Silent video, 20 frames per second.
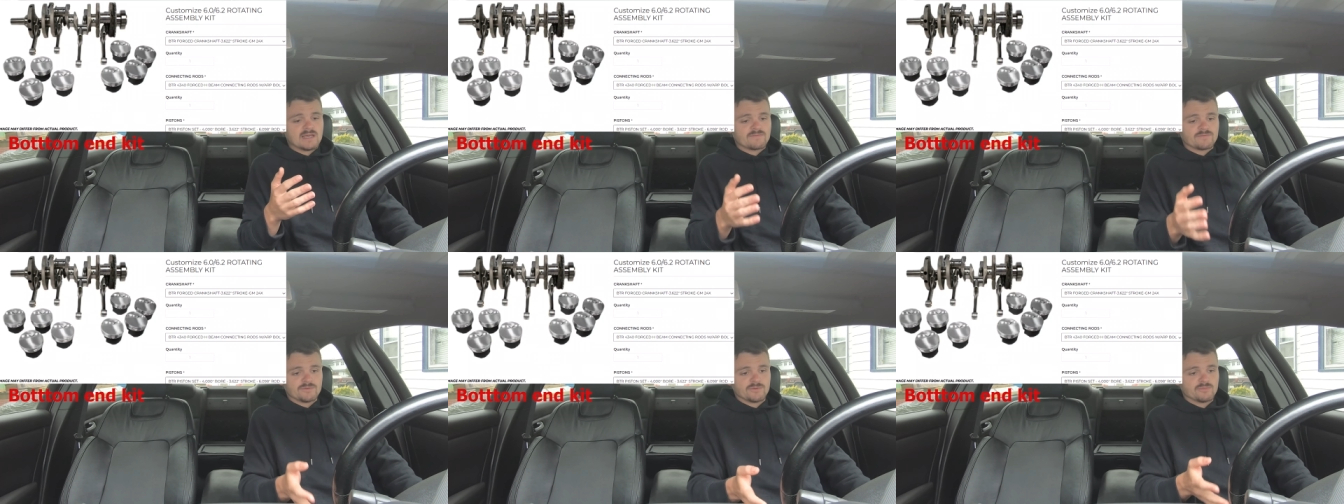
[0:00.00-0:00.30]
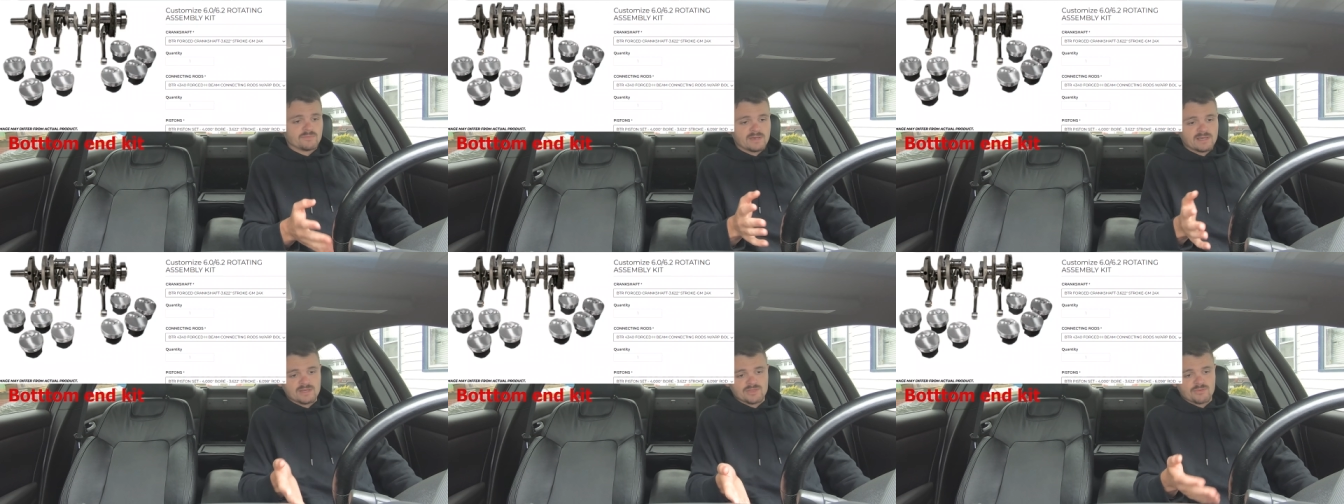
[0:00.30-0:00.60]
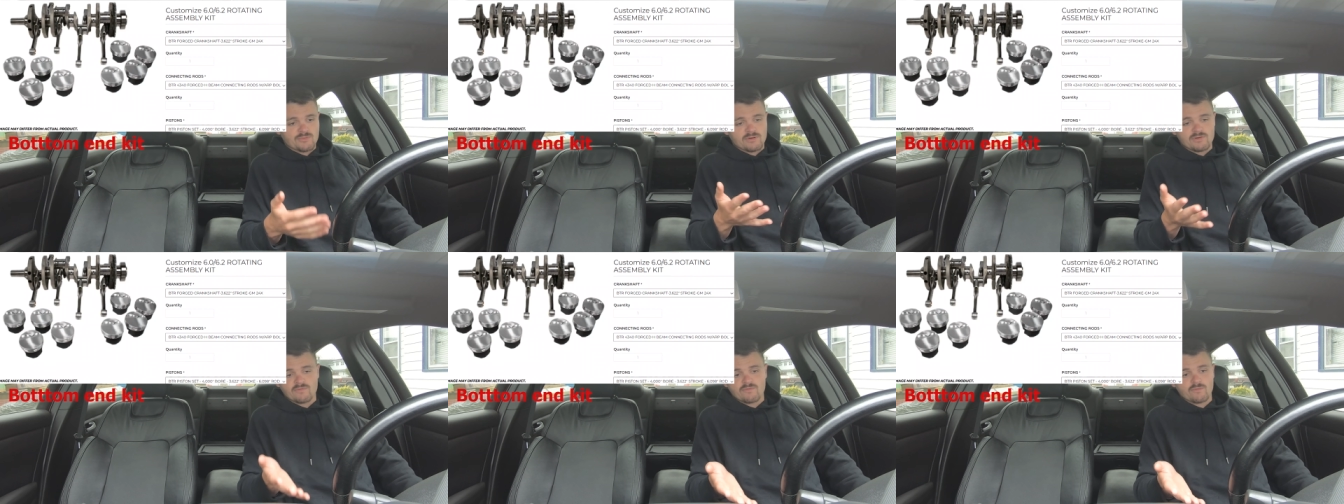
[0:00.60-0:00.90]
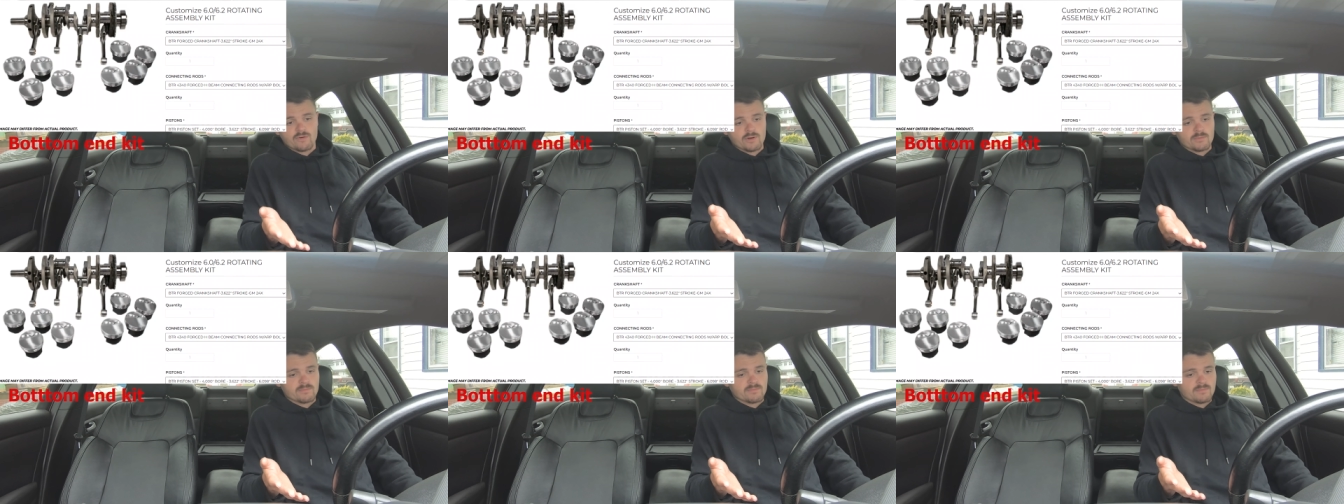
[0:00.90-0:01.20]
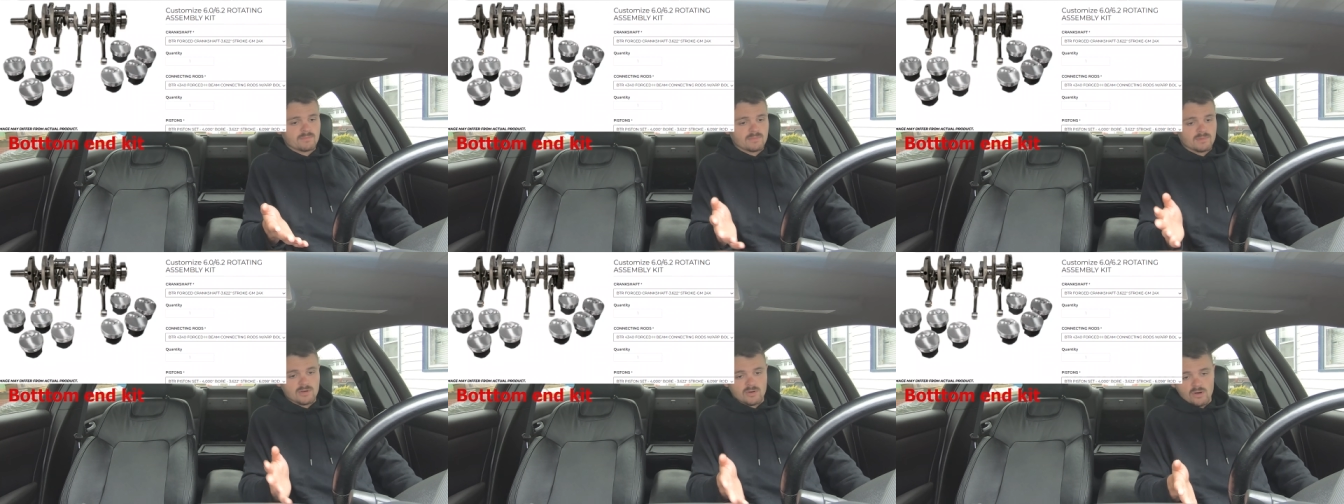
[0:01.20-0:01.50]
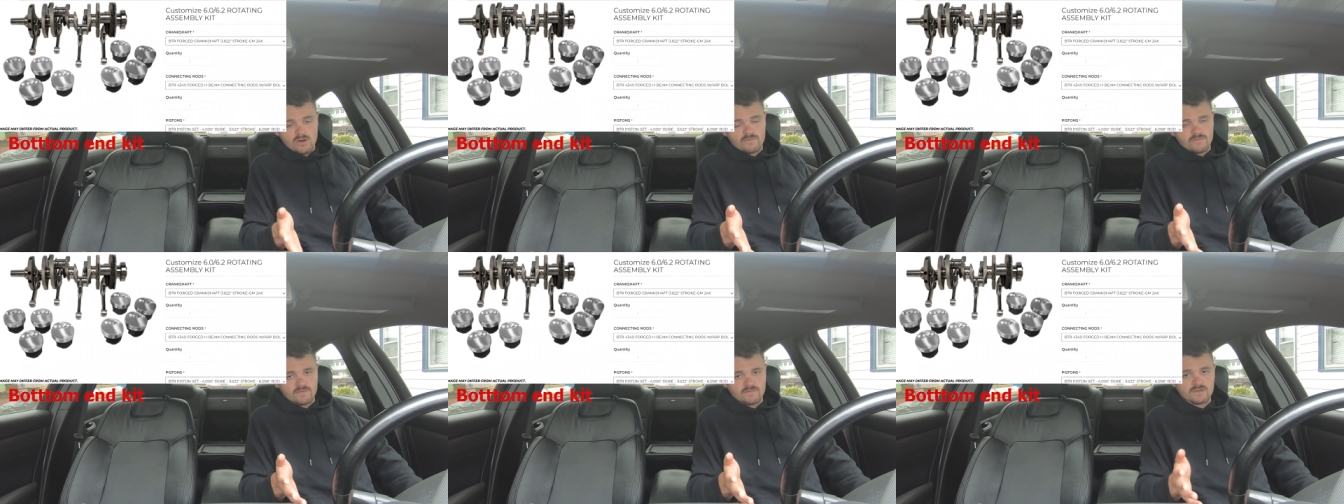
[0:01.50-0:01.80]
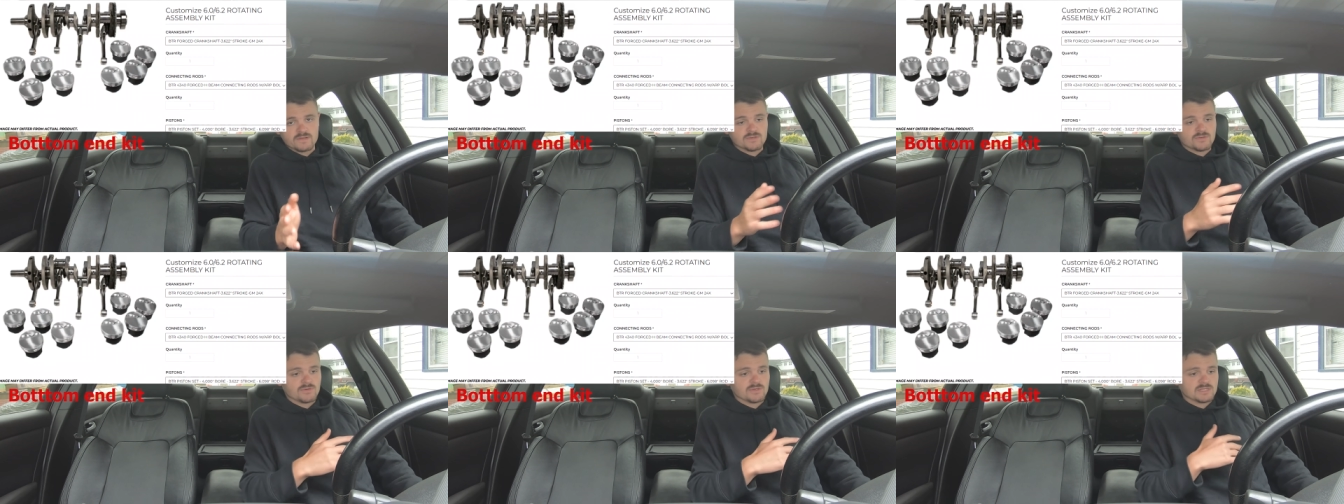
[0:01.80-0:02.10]
if you make 3 to 4 off of
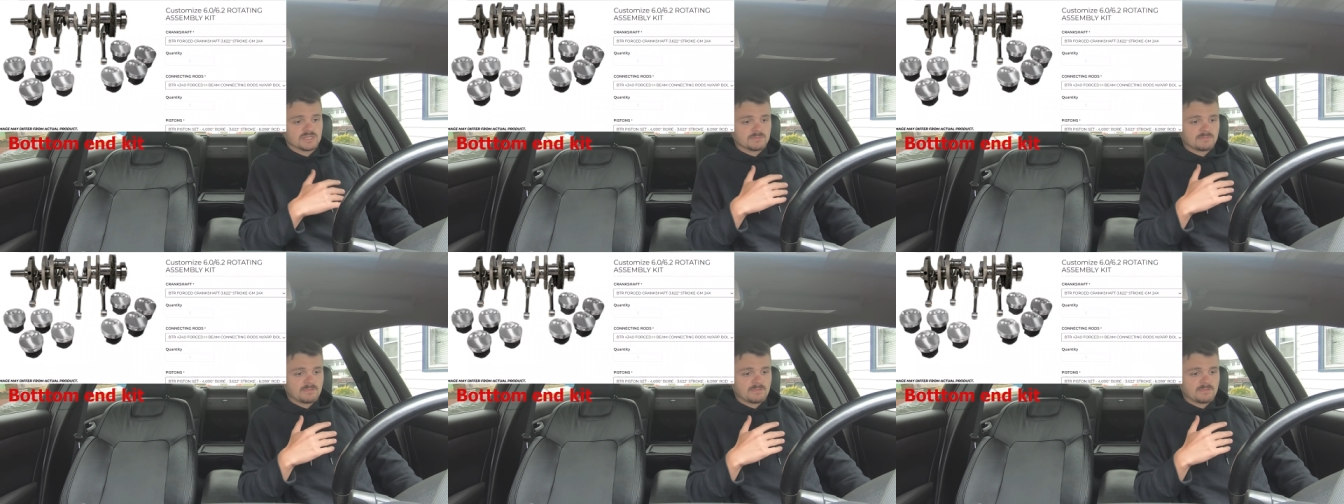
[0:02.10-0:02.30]
it, you can